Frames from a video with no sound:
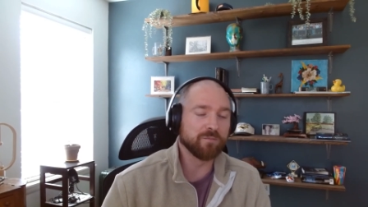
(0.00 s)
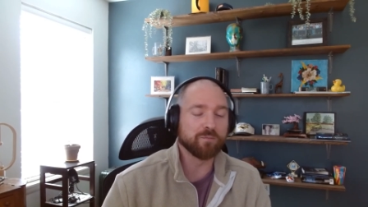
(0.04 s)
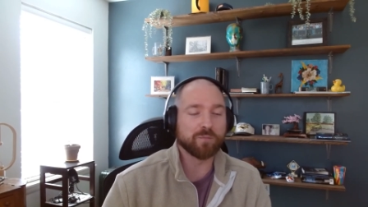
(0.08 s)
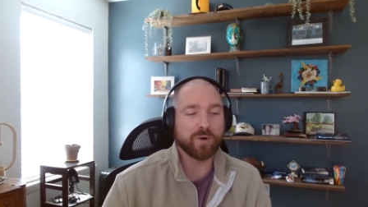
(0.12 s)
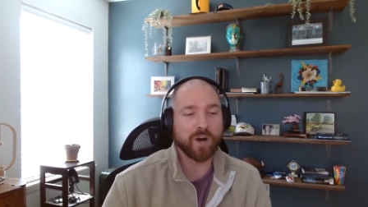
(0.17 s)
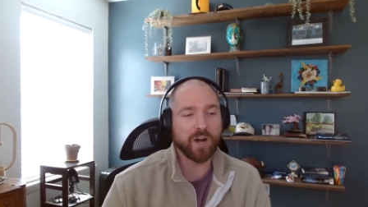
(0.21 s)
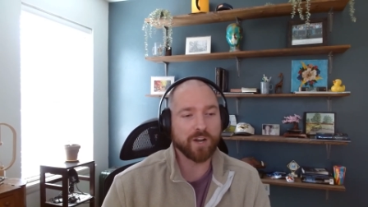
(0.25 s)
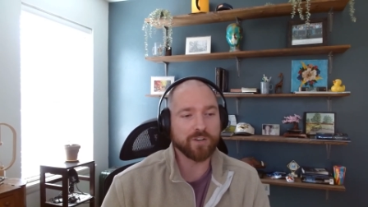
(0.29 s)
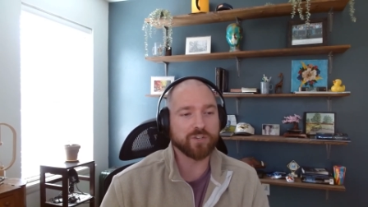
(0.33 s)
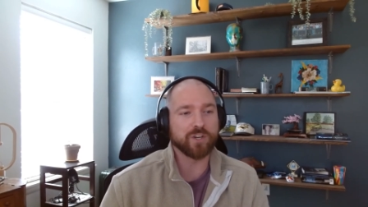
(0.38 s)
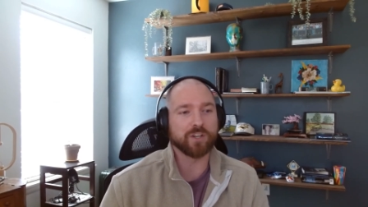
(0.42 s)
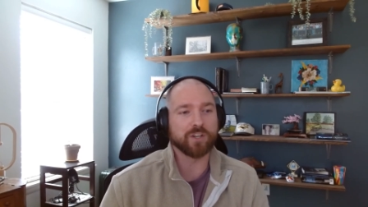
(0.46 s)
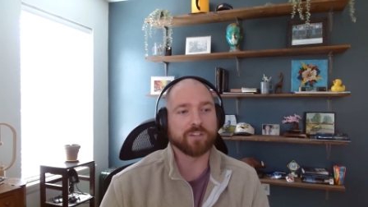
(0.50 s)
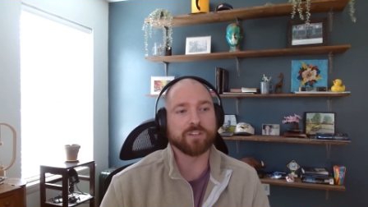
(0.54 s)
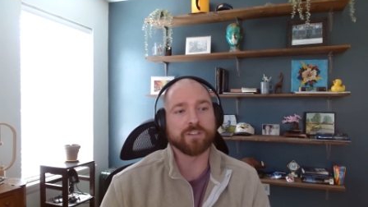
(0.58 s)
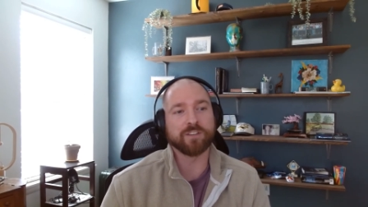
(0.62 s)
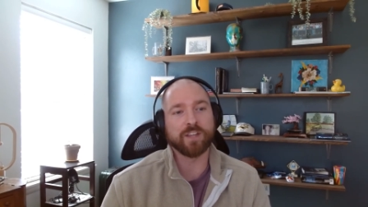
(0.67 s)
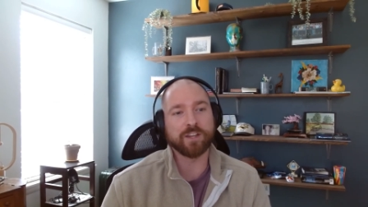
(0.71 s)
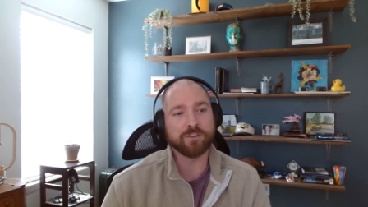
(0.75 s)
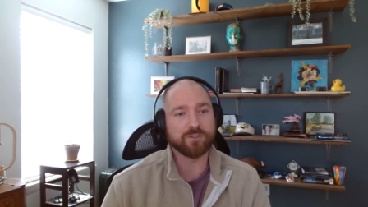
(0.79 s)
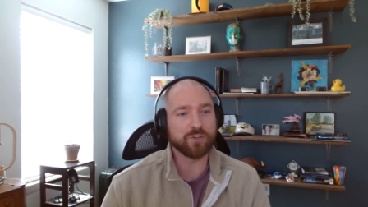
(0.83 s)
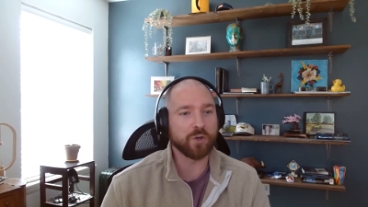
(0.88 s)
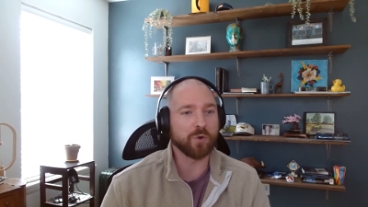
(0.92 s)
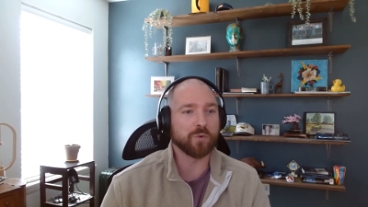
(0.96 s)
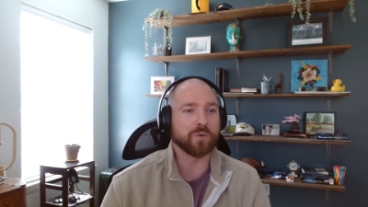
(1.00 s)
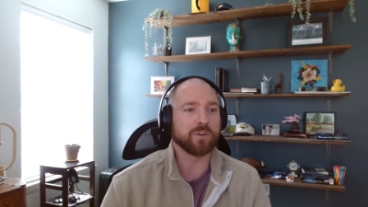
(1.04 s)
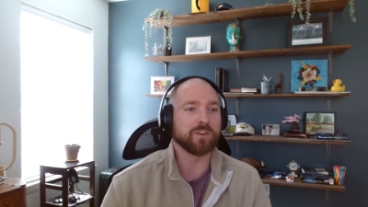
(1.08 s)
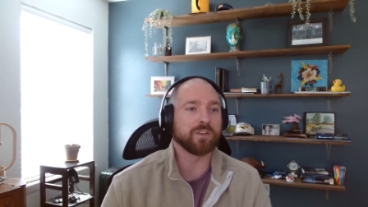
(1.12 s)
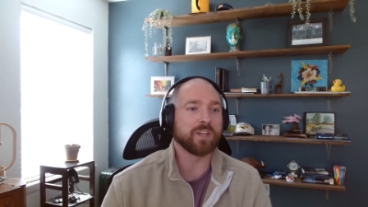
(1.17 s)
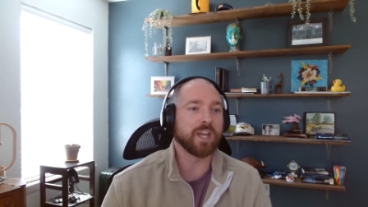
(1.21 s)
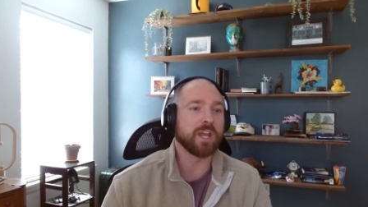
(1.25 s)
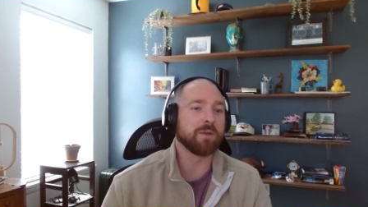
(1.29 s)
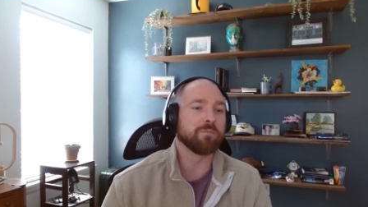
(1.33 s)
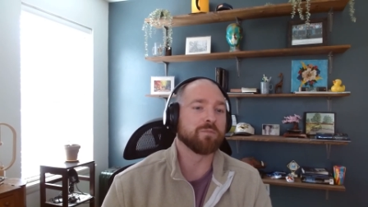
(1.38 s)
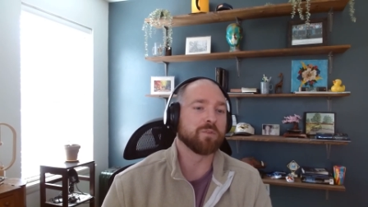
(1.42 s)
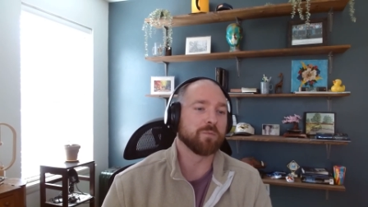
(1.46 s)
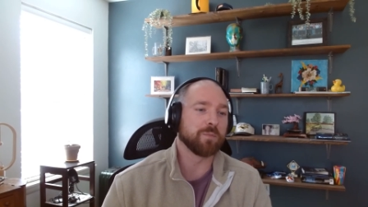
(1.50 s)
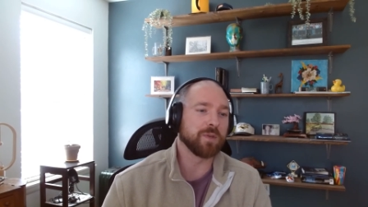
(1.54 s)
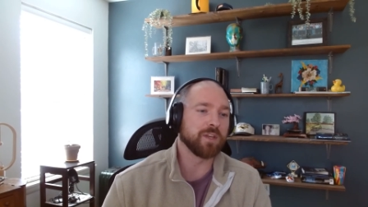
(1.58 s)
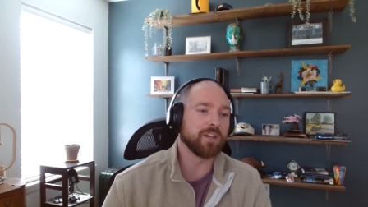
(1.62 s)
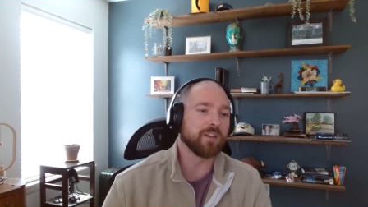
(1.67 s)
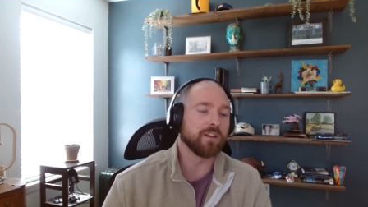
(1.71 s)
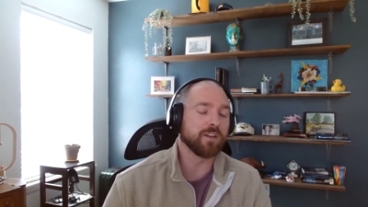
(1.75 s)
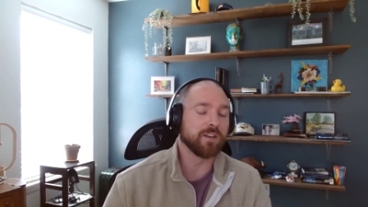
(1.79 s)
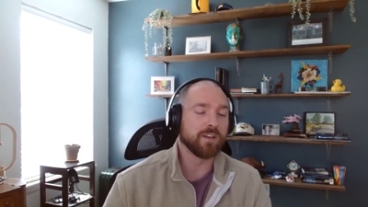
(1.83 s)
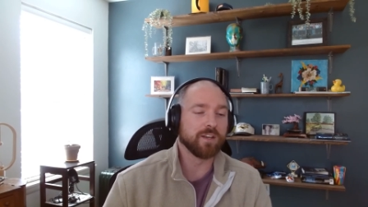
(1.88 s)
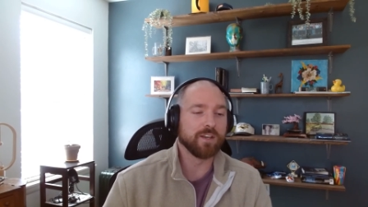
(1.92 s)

project and that token came to be,